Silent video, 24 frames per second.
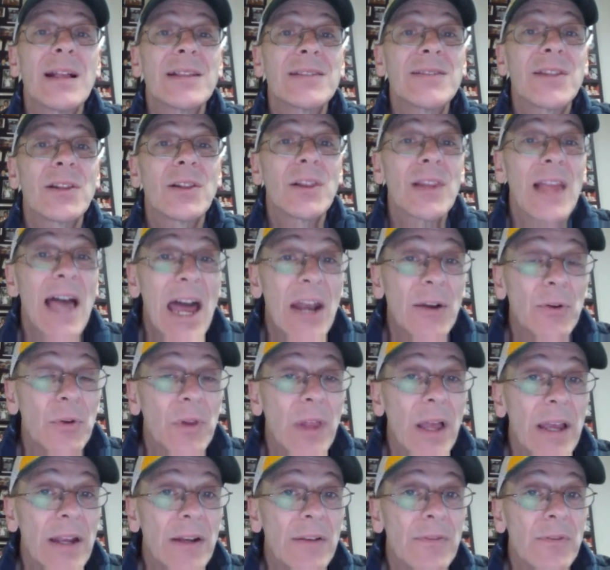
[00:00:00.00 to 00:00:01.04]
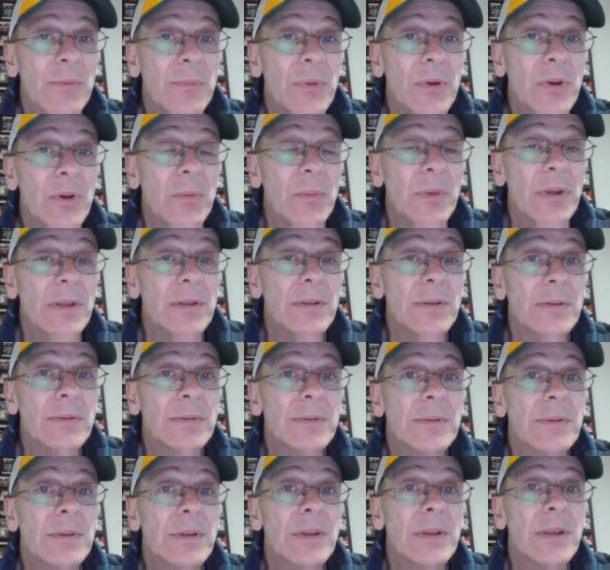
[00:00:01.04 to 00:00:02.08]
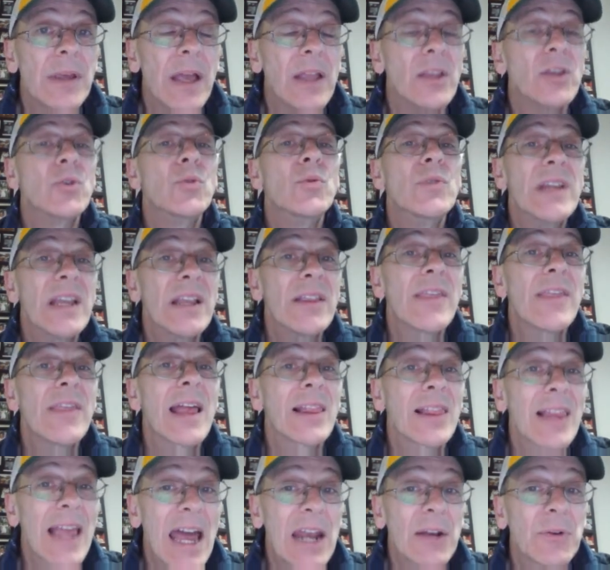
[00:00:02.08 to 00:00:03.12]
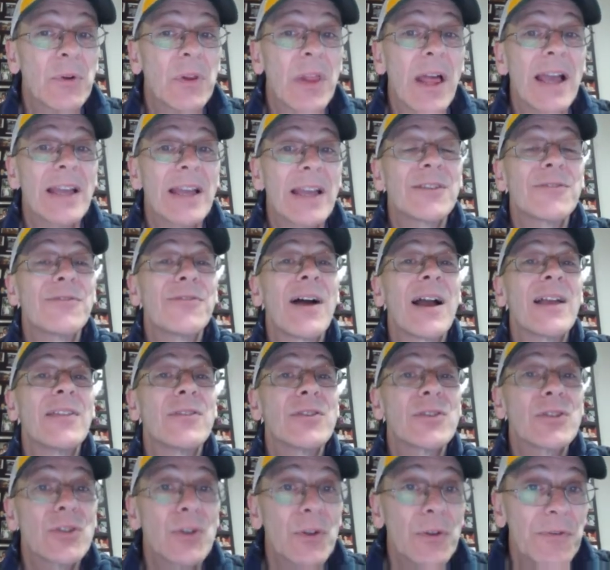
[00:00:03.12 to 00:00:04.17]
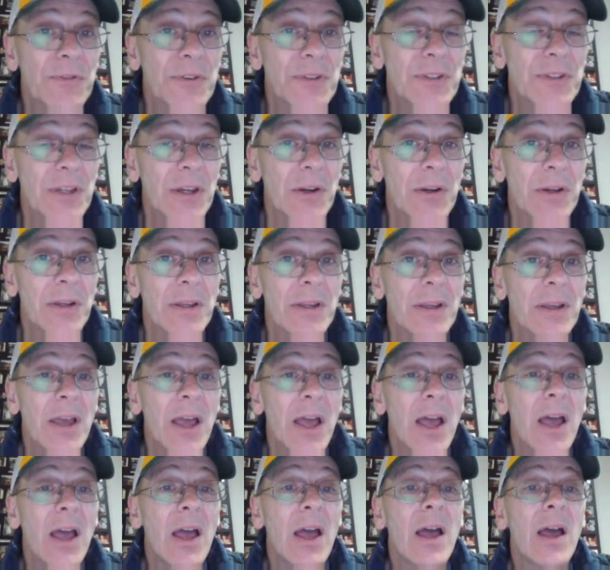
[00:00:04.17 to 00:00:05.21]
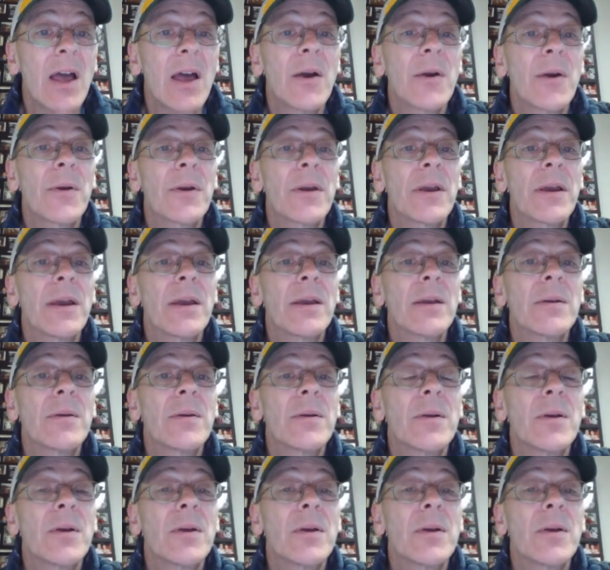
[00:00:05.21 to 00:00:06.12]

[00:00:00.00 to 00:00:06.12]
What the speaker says: That's the lateral height of the pyramid. And you need that lateral height to find the surface area, okay?